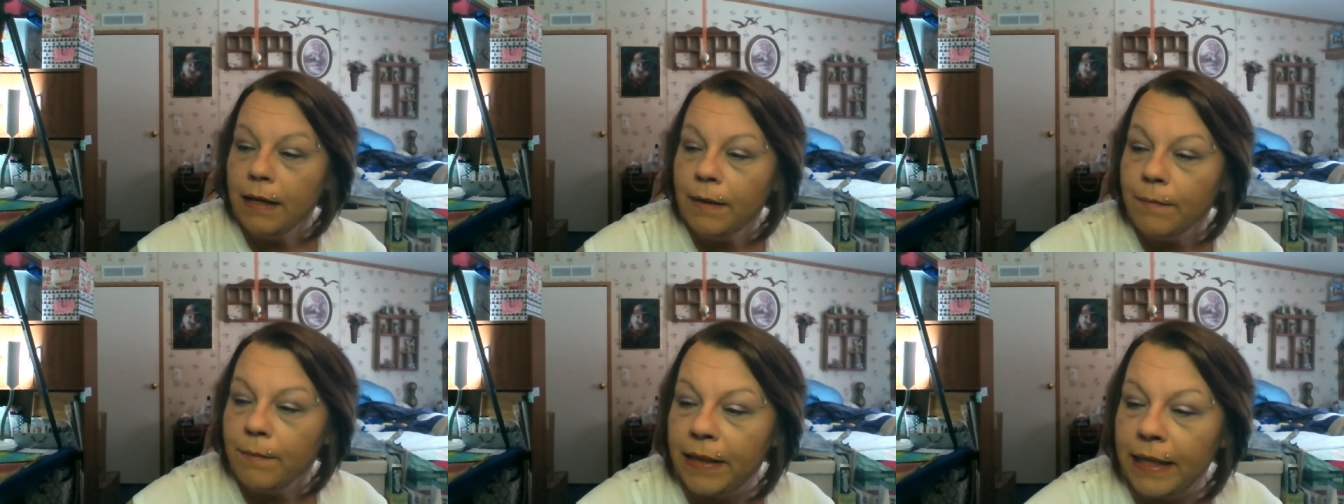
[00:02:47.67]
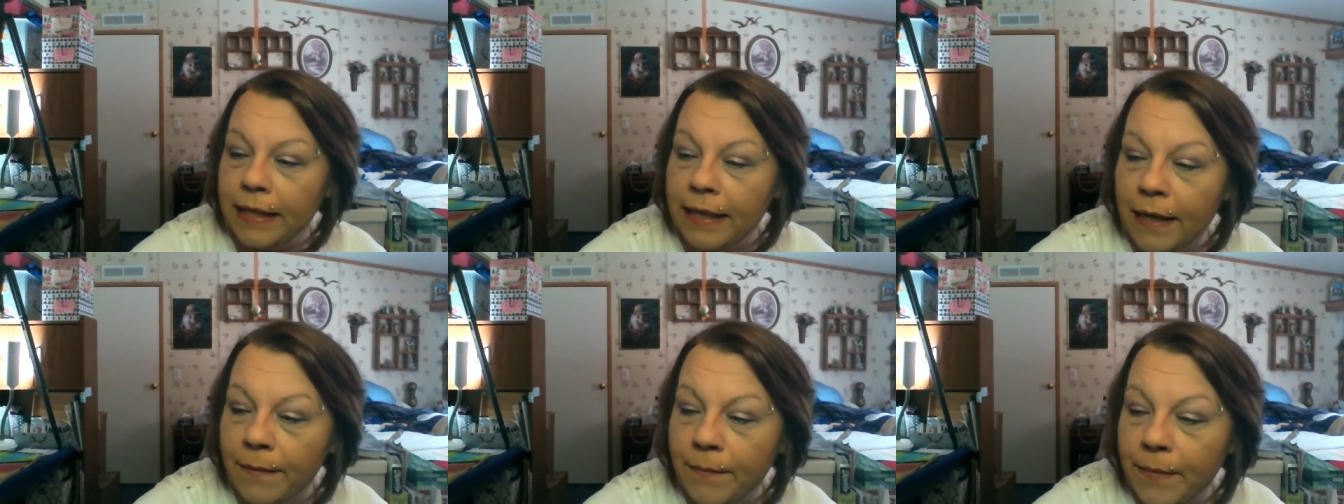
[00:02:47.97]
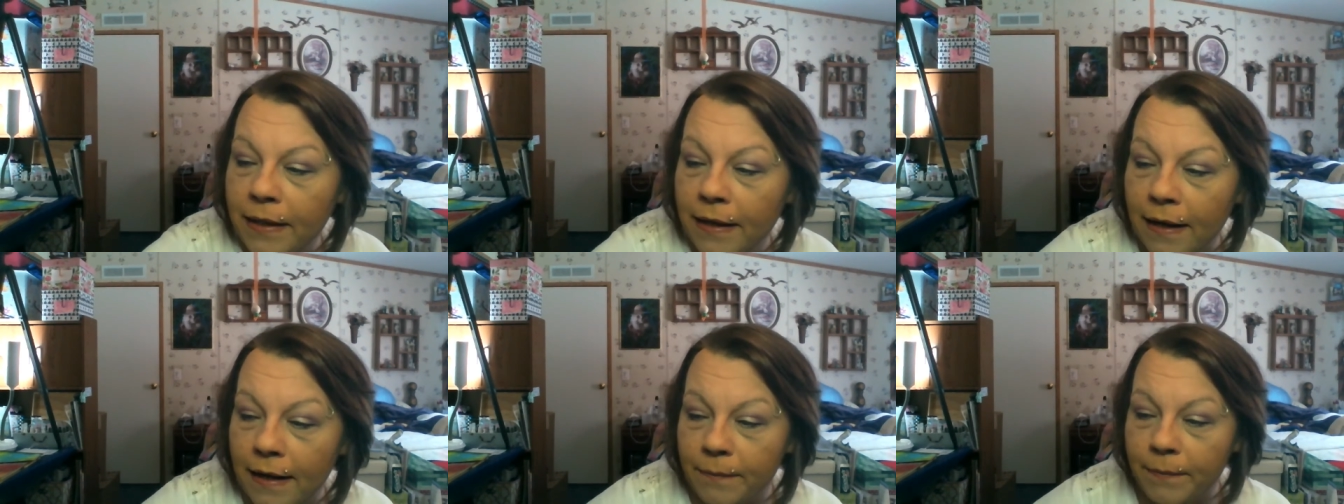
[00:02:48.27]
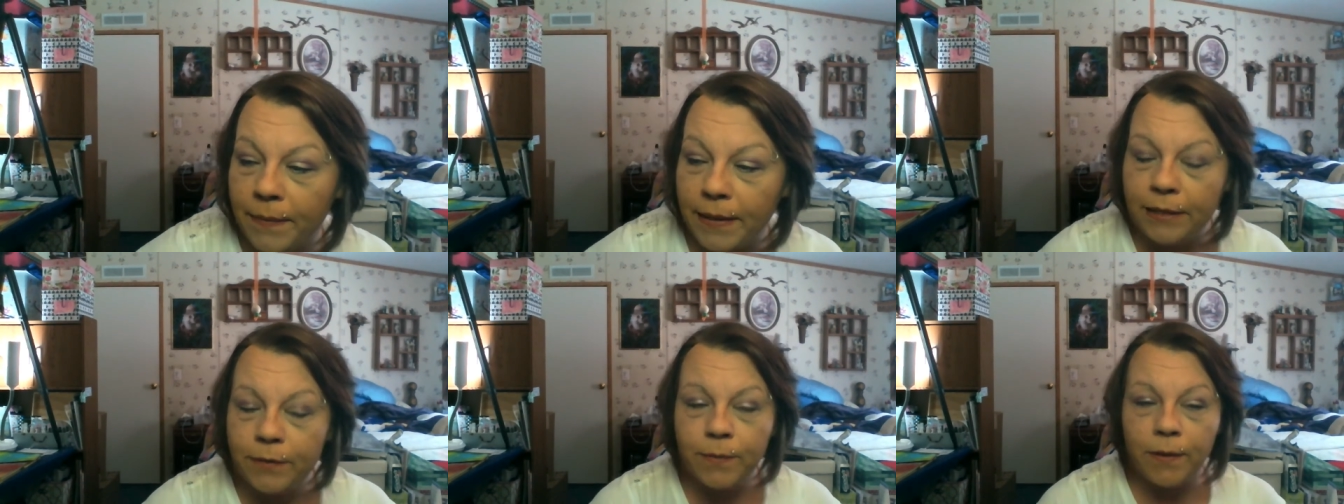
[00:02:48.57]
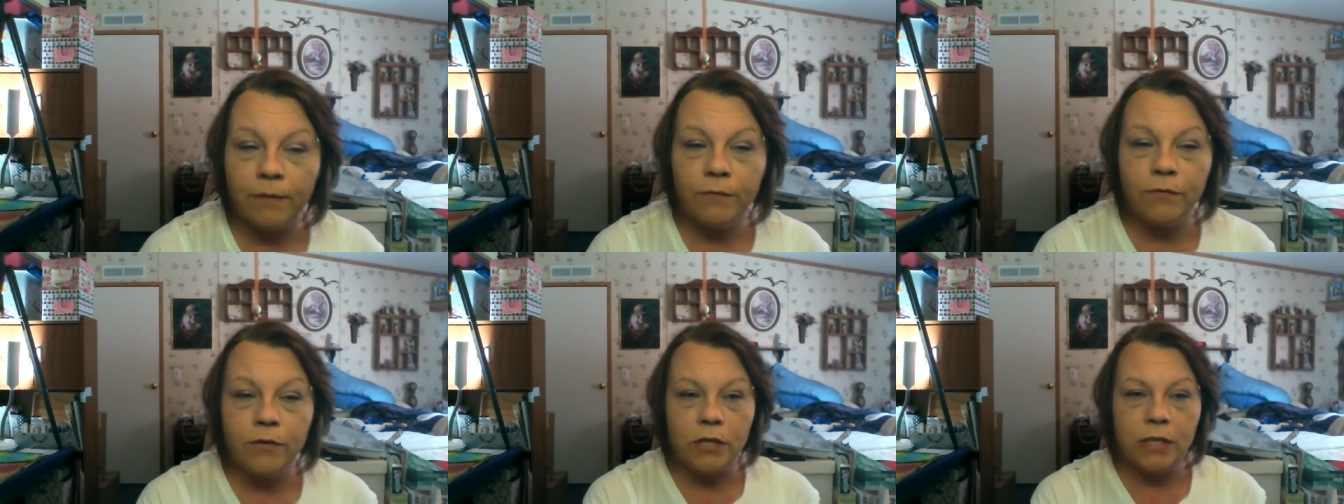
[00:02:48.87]
but they come in 9 by
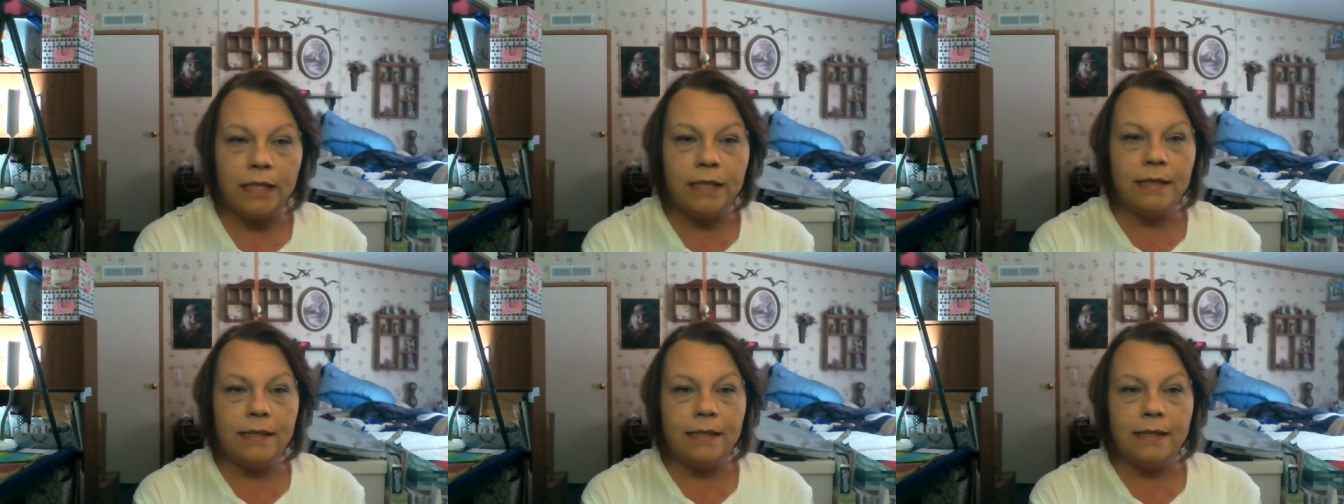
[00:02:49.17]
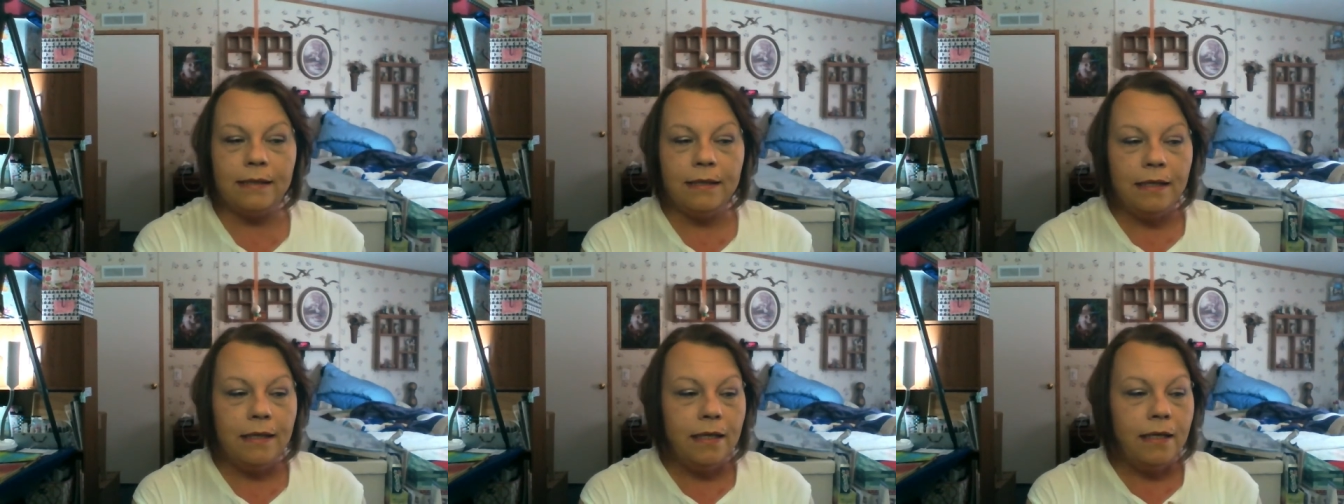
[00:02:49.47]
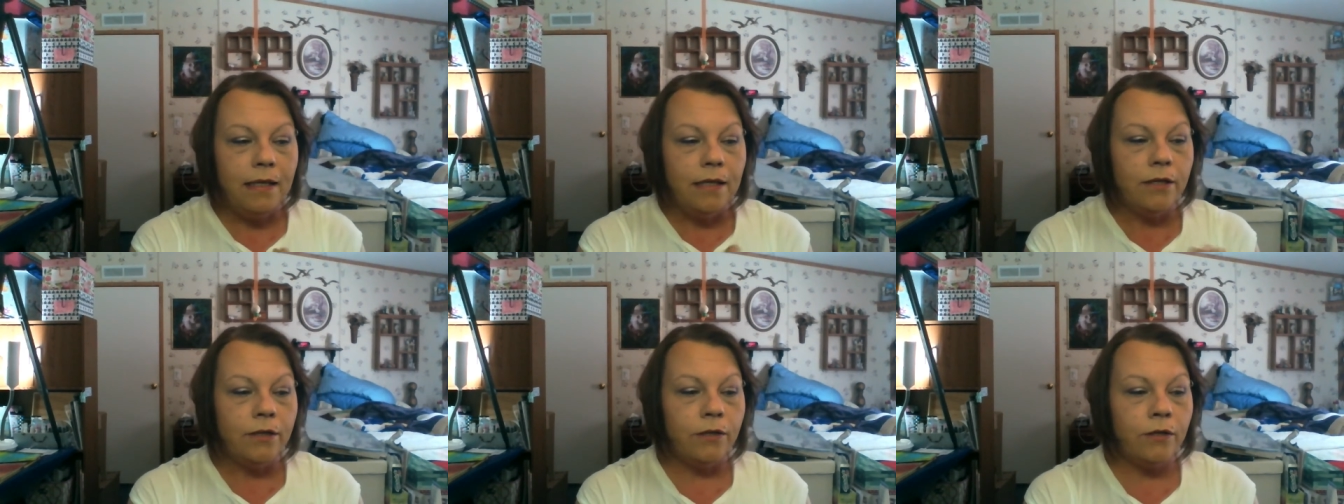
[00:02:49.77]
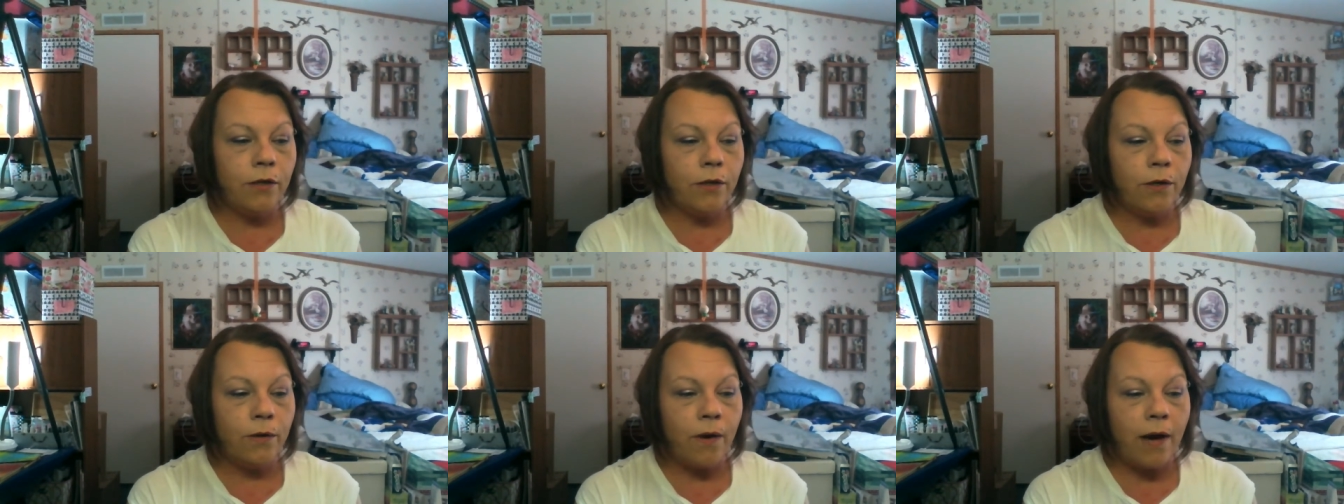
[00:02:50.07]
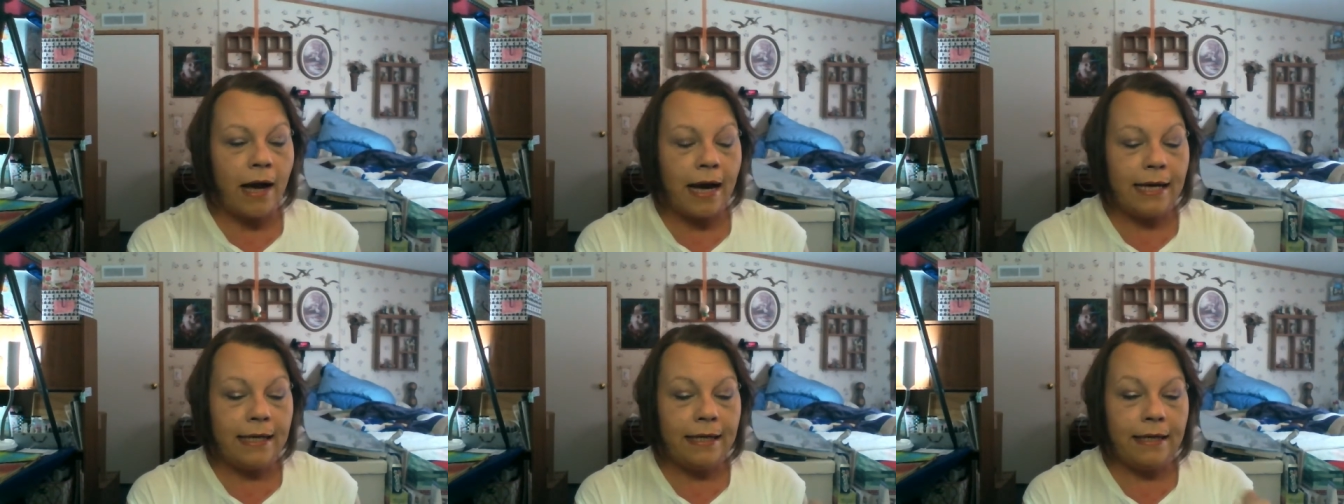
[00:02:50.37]
12 sheets, so
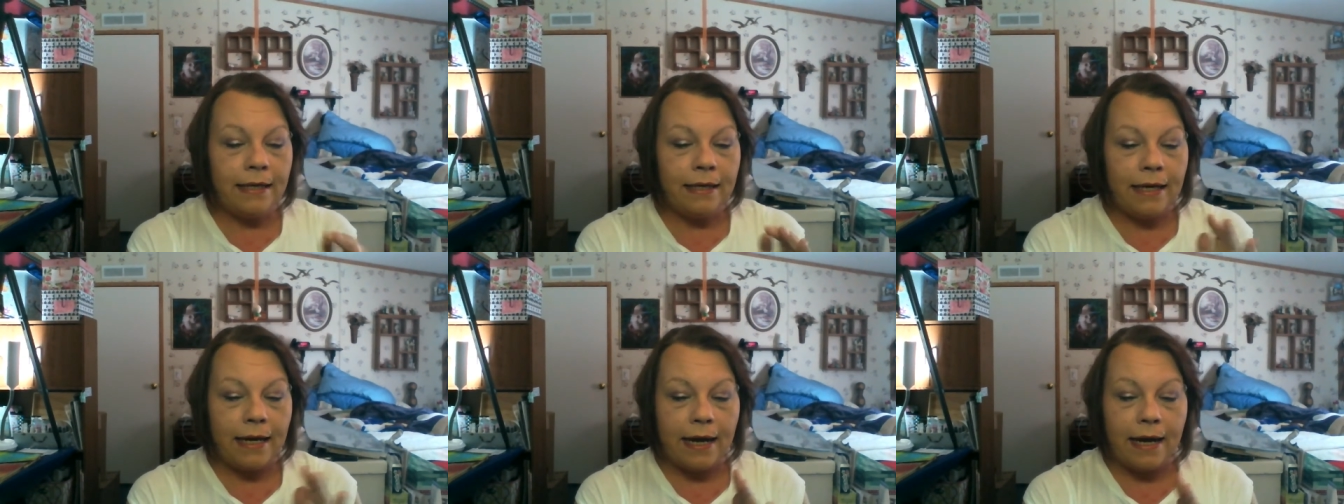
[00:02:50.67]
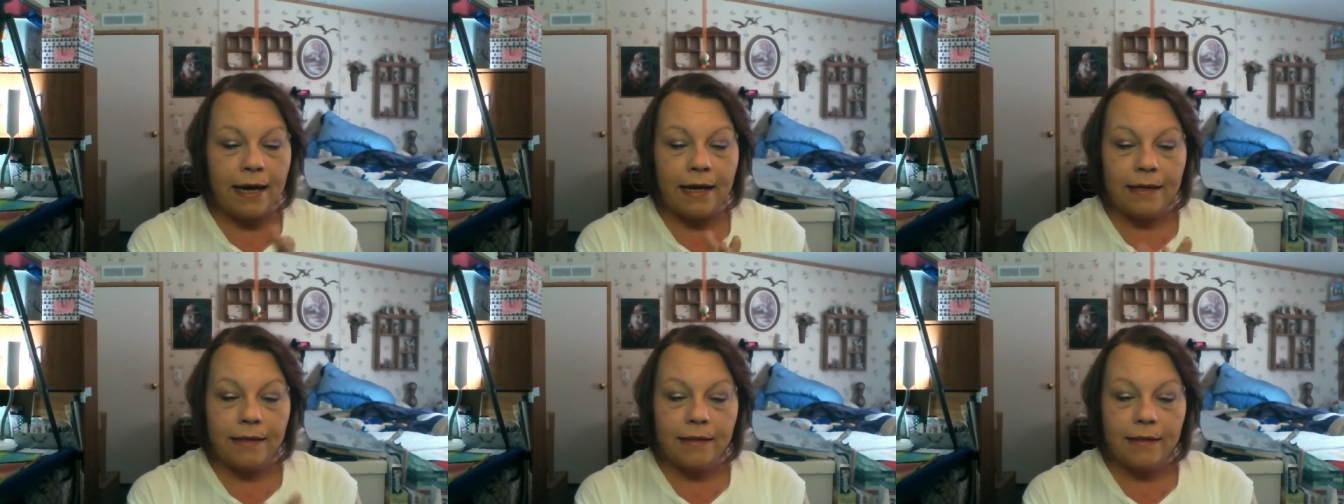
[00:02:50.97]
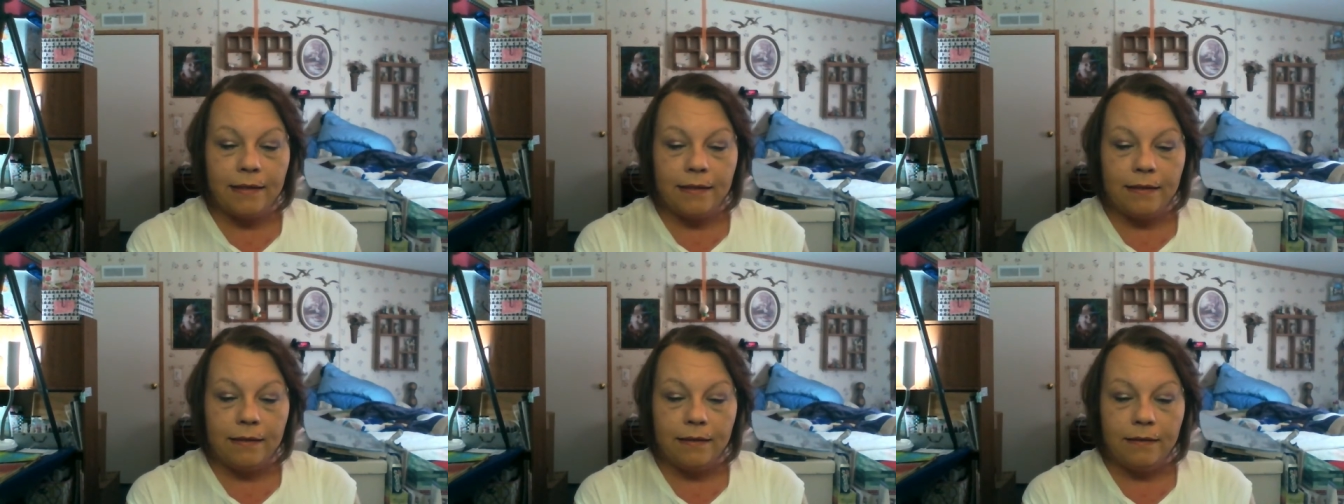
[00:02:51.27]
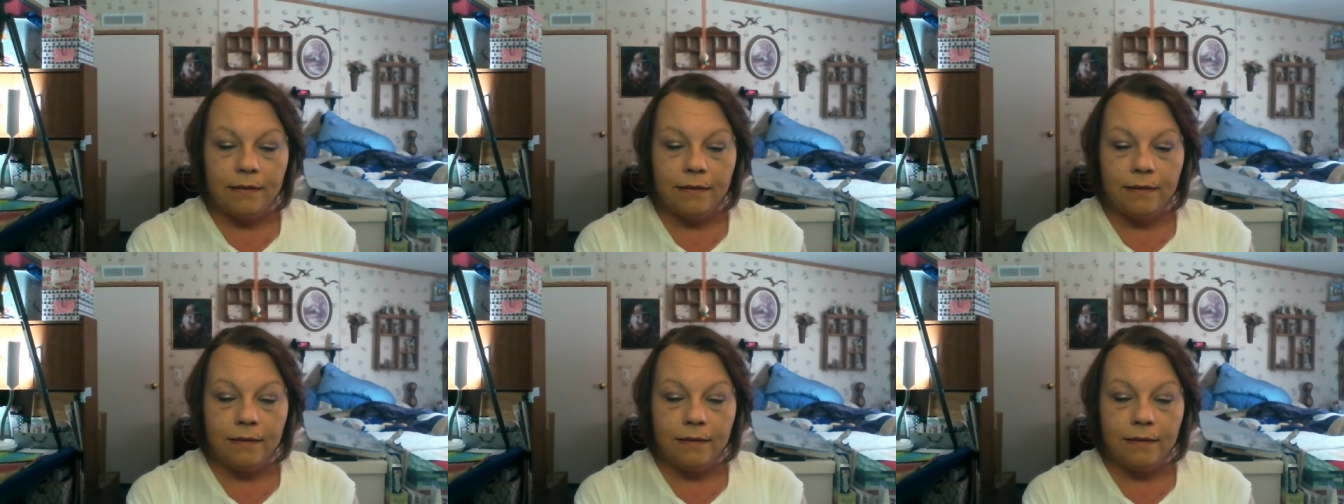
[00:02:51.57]
I can get,